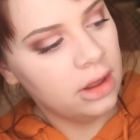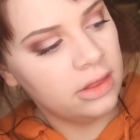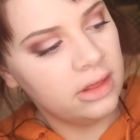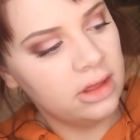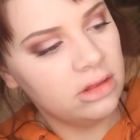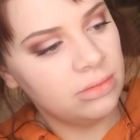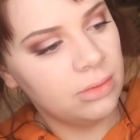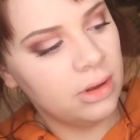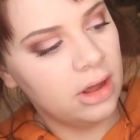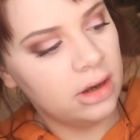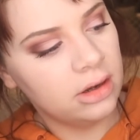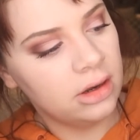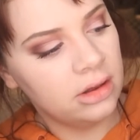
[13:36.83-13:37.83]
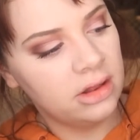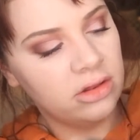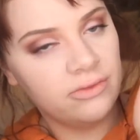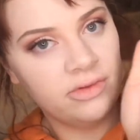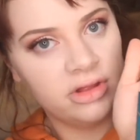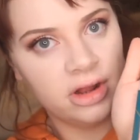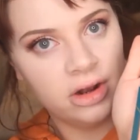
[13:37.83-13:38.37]
This one, there's
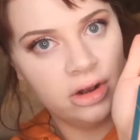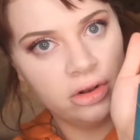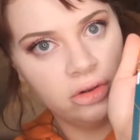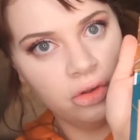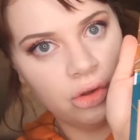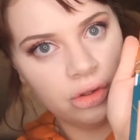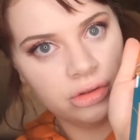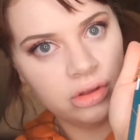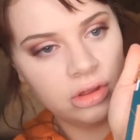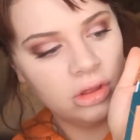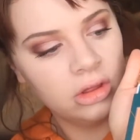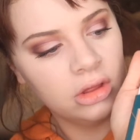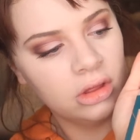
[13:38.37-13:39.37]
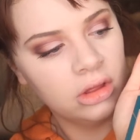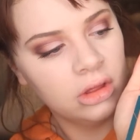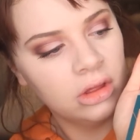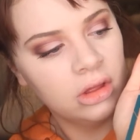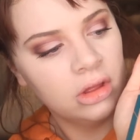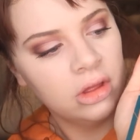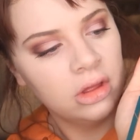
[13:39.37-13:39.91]
obviously a lot
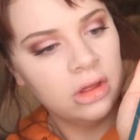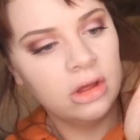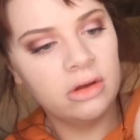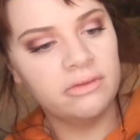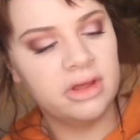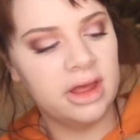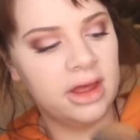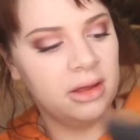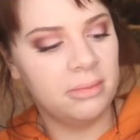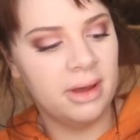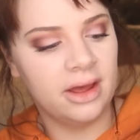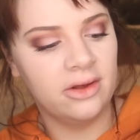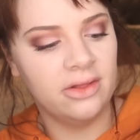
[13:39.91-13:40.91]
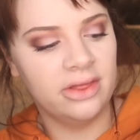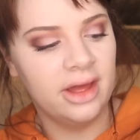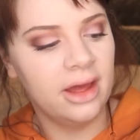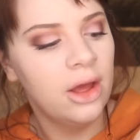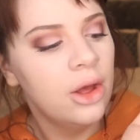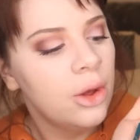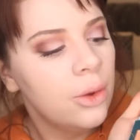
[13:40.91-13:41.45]
of kickback on that,